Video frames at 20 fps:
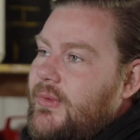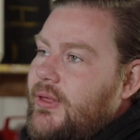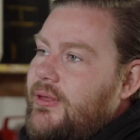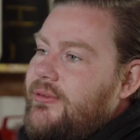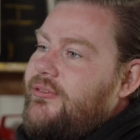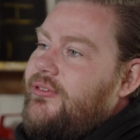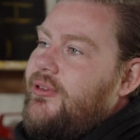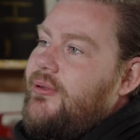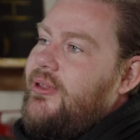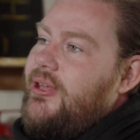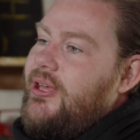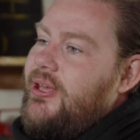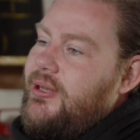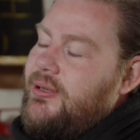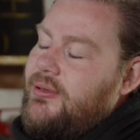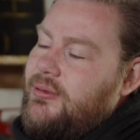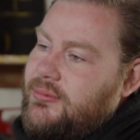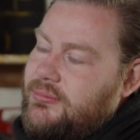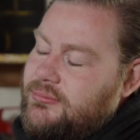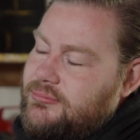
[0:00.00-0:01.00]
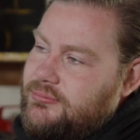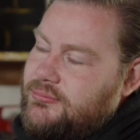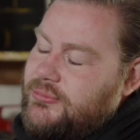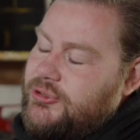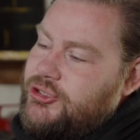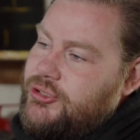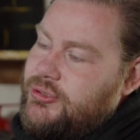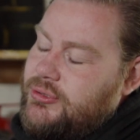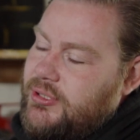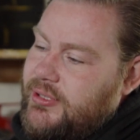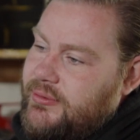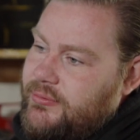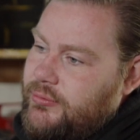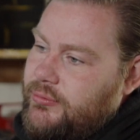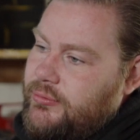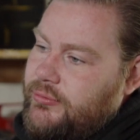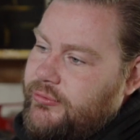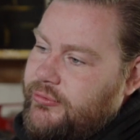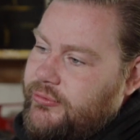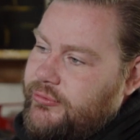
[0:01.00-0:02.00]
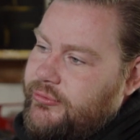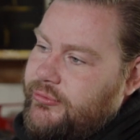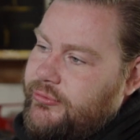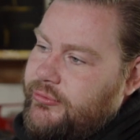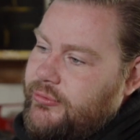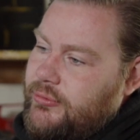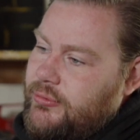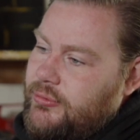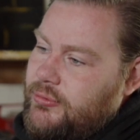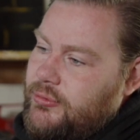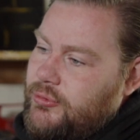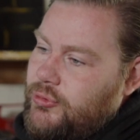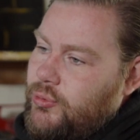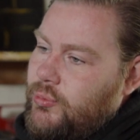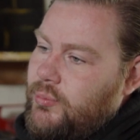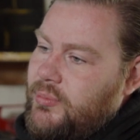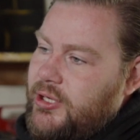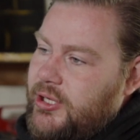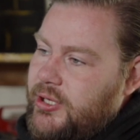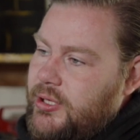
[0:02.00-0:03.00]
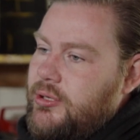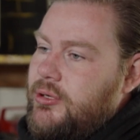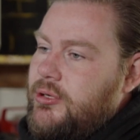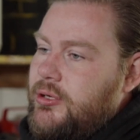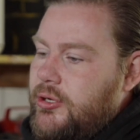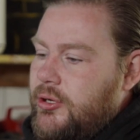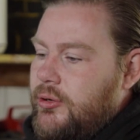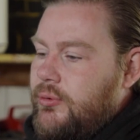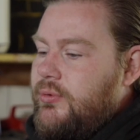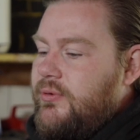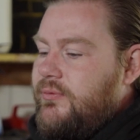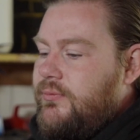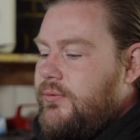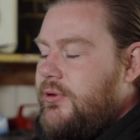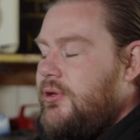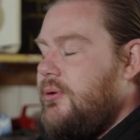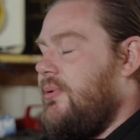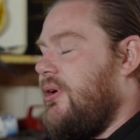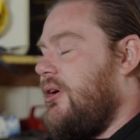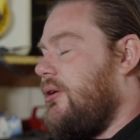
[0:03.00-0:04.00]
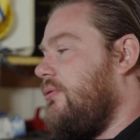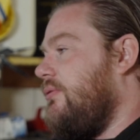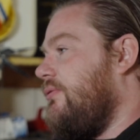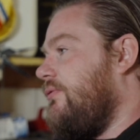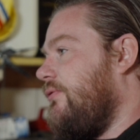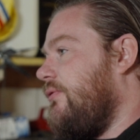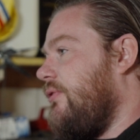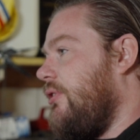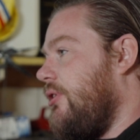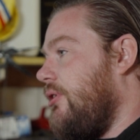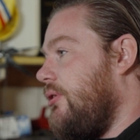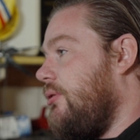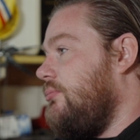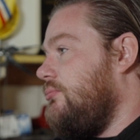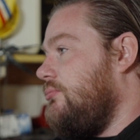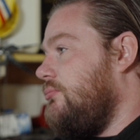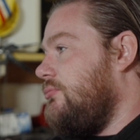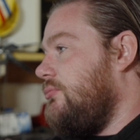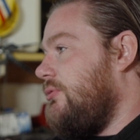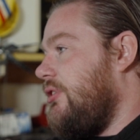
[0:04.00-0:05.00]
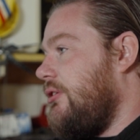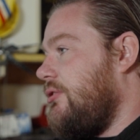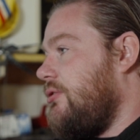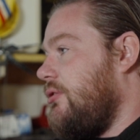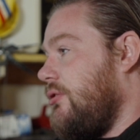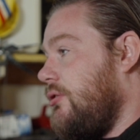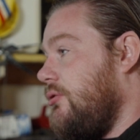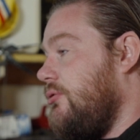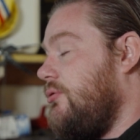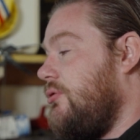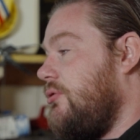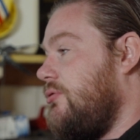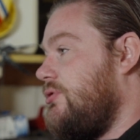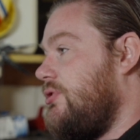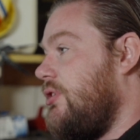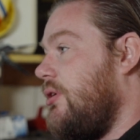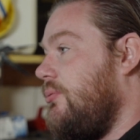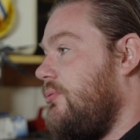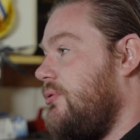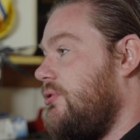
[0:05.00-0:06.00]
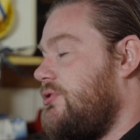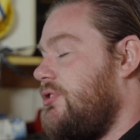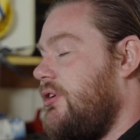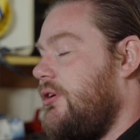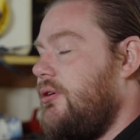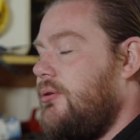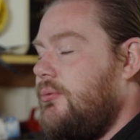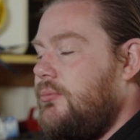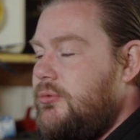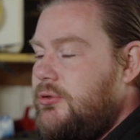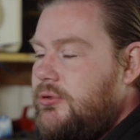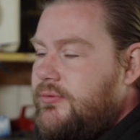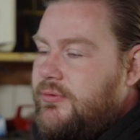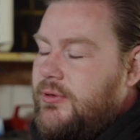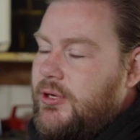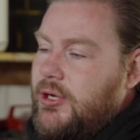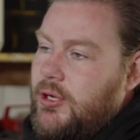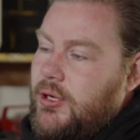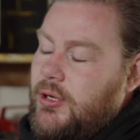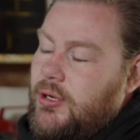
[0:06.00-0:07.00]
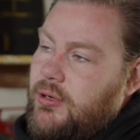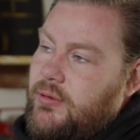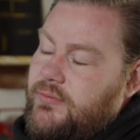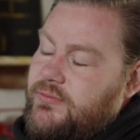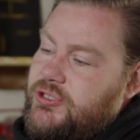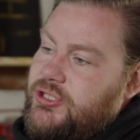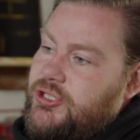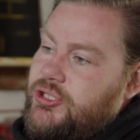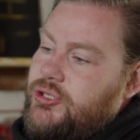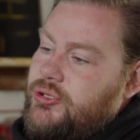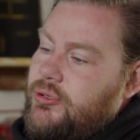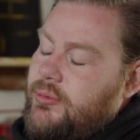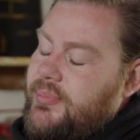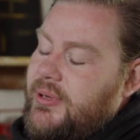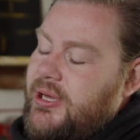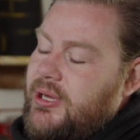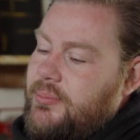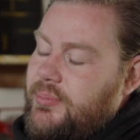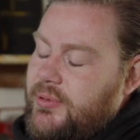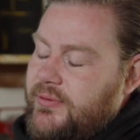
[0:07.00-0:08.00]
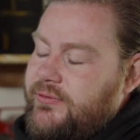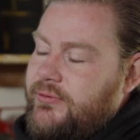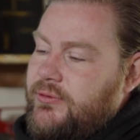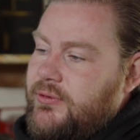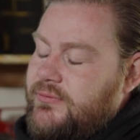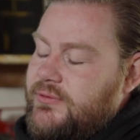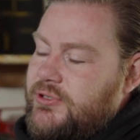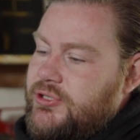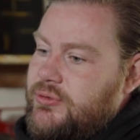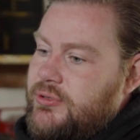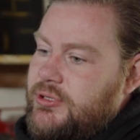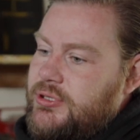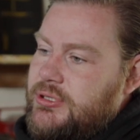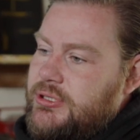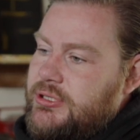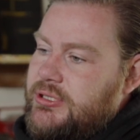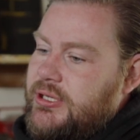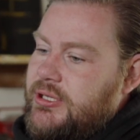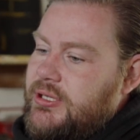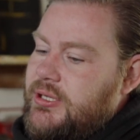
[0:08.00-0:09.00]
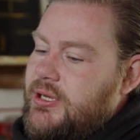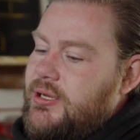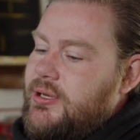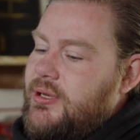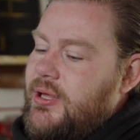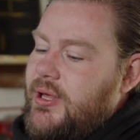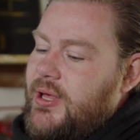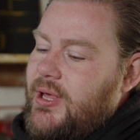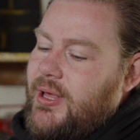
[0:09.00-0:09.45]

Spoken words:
So then my sugar levels normally, with the amount of glucose that I would have taken, would have obviously shot back, but for obvious reasons they didn't.